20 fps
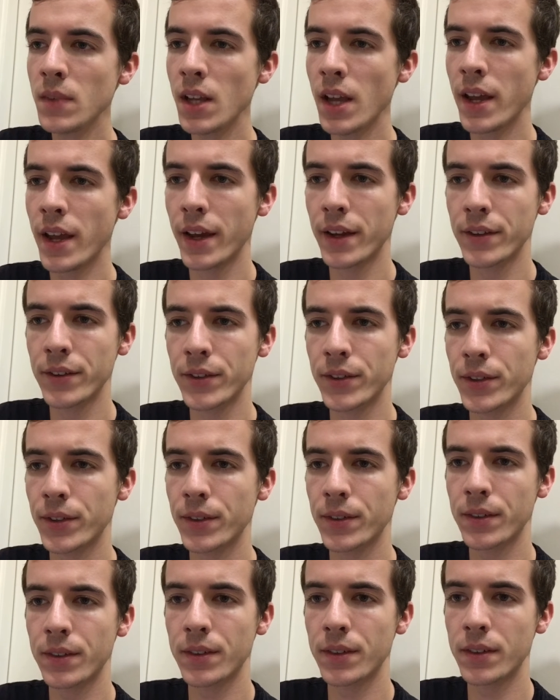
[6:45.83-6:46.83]
And
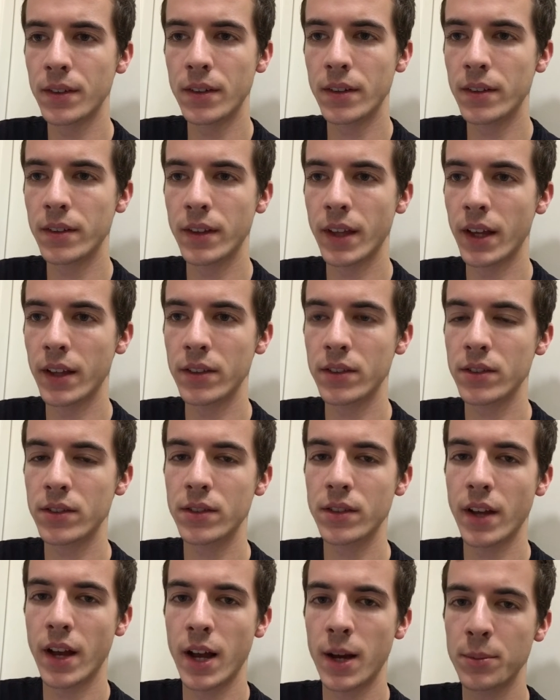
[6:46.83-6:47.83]

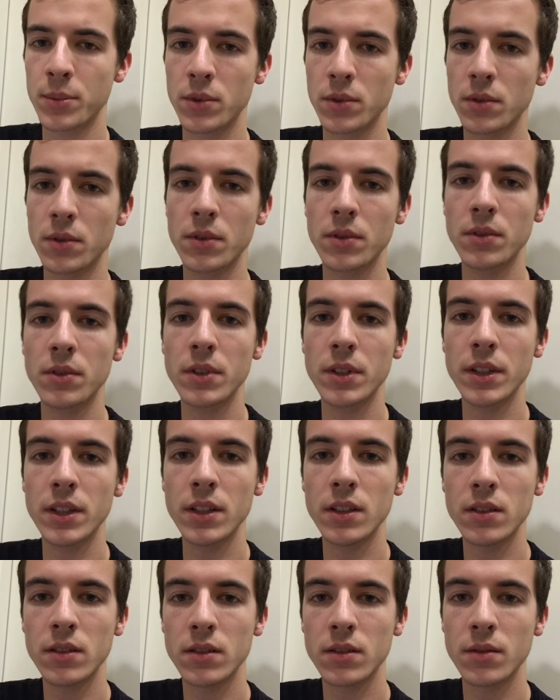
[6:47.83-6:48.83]
that's
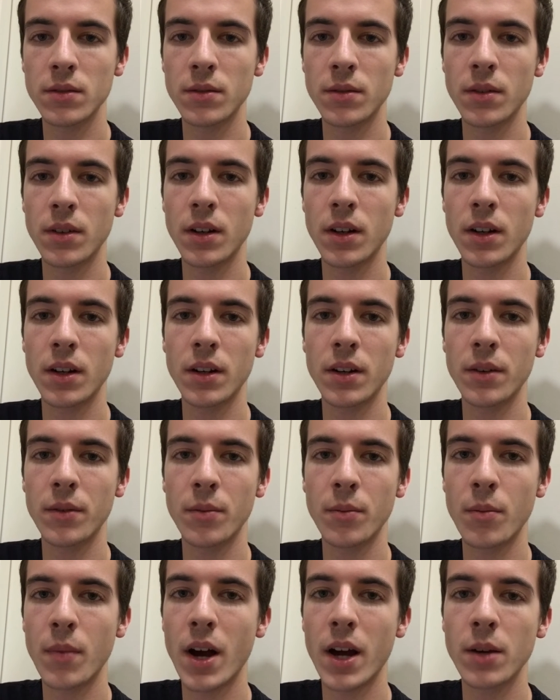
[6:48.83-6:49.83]
absolutely
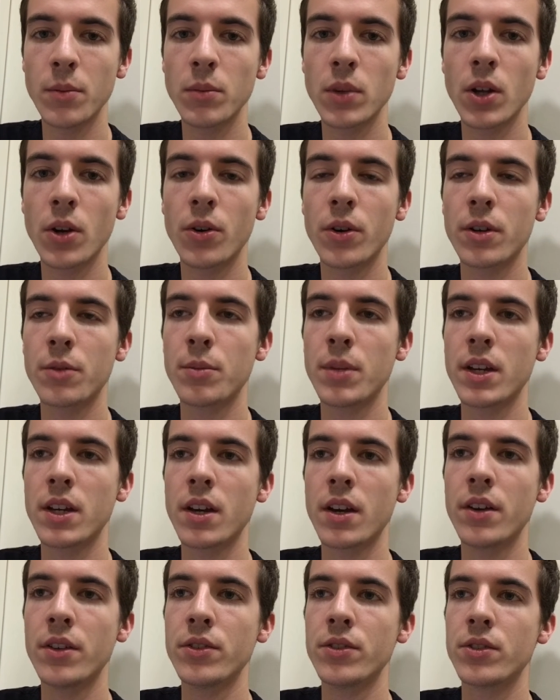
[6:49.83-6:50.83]
mind-blowing
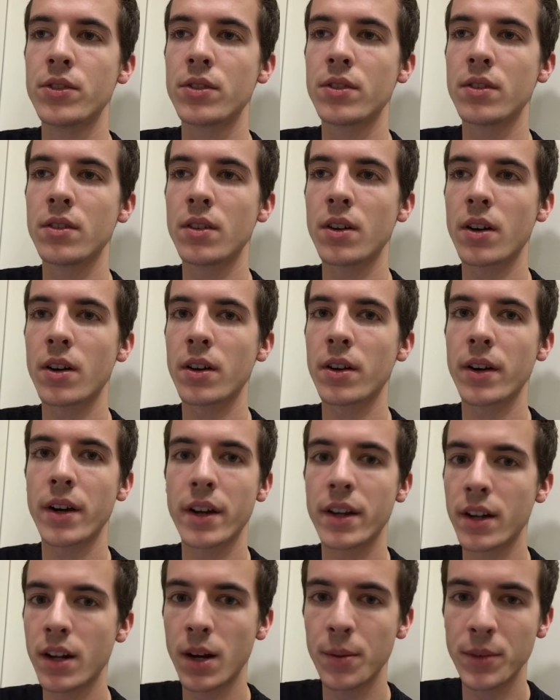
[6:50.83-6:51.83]
because our
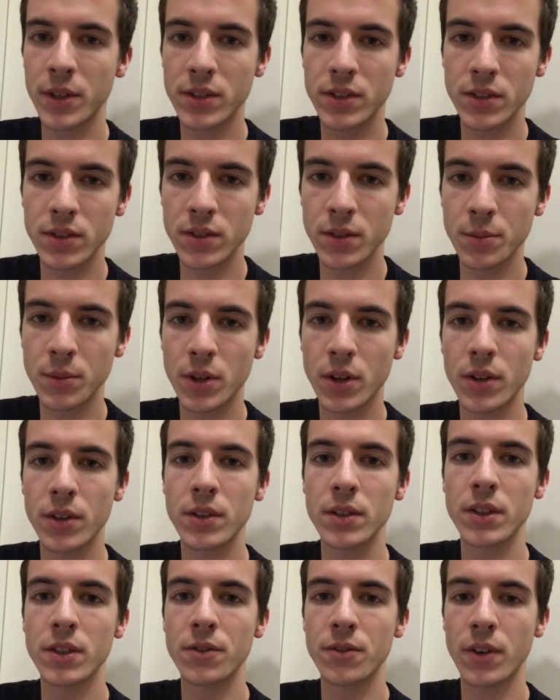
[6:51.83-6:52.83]
economic system
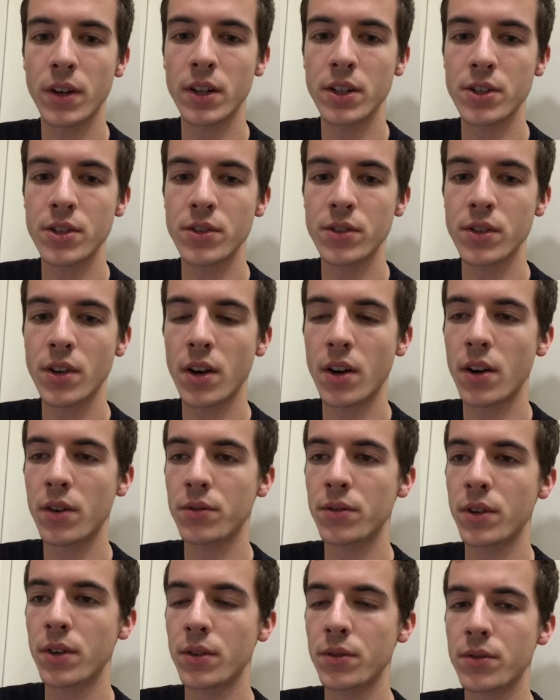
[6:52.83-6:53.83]
currently functions
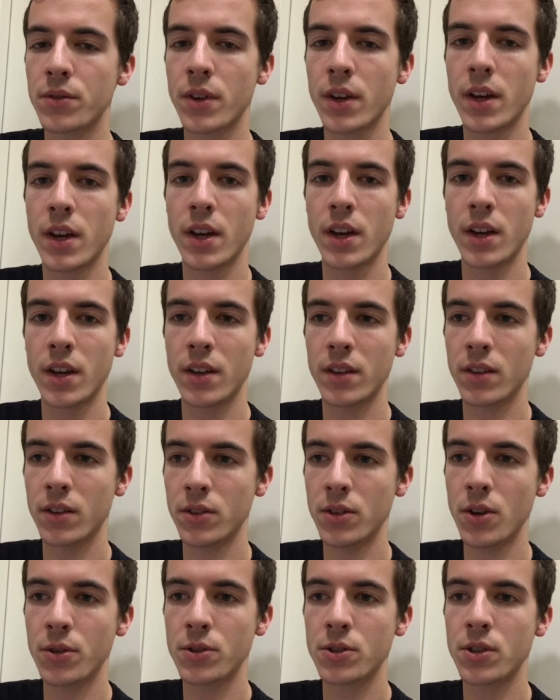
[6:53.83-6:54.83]
off of the
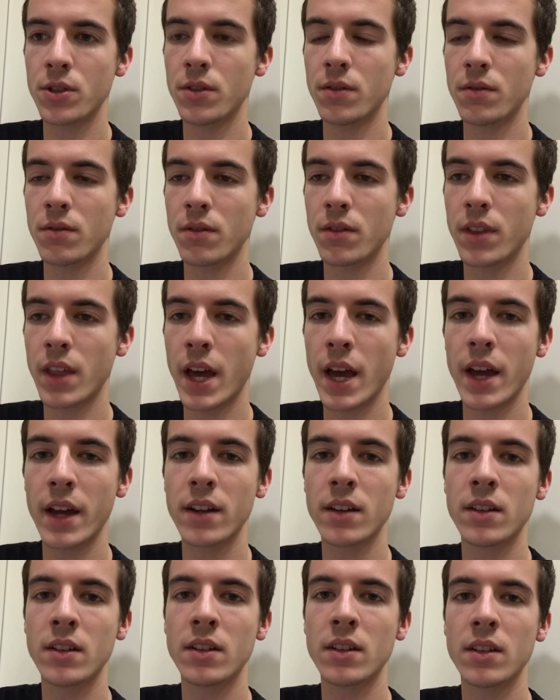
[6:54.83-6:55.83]
notion
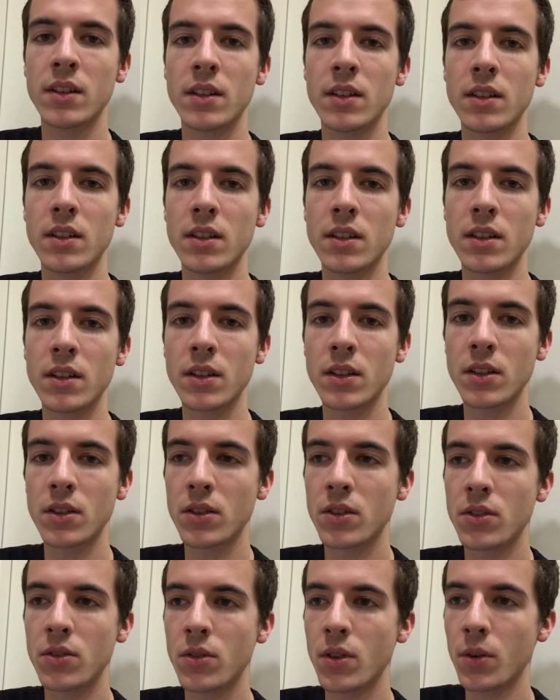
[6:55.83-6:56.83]
that
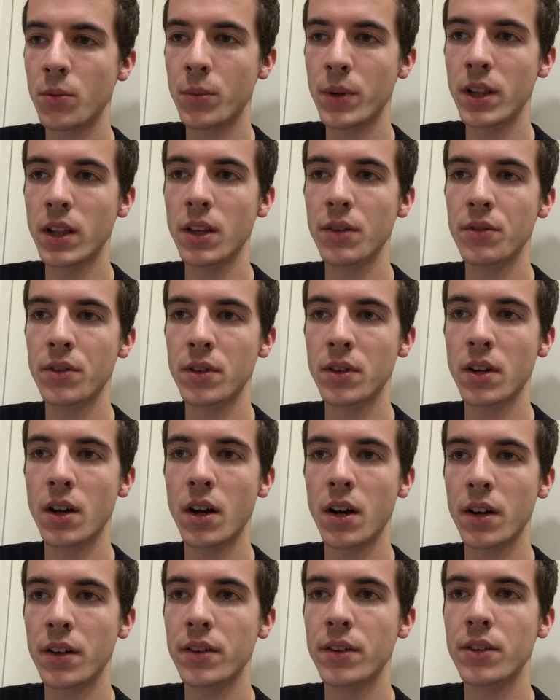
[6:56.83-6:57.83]
we live
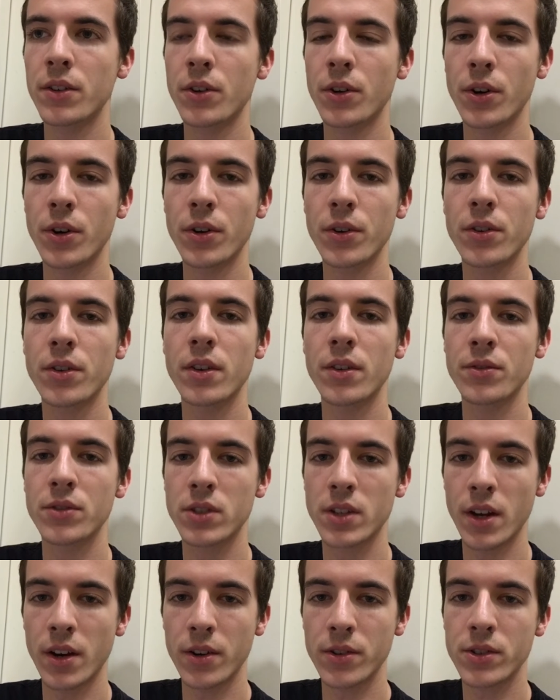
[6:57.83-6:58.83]
on an earth of
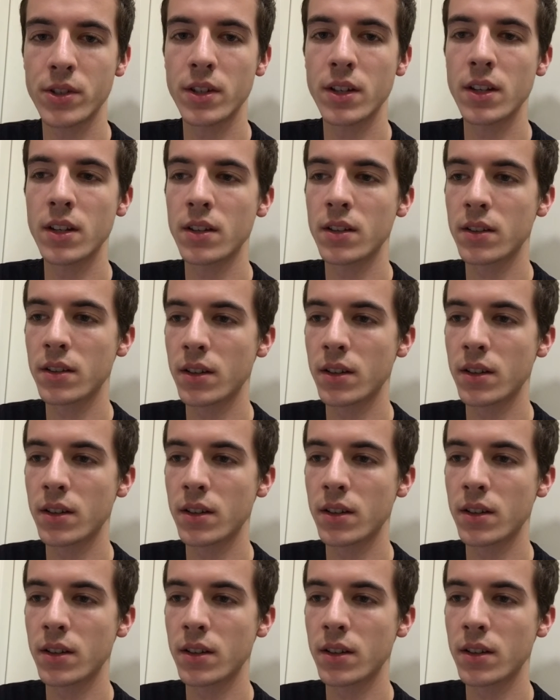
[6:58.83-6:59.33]
scarcity.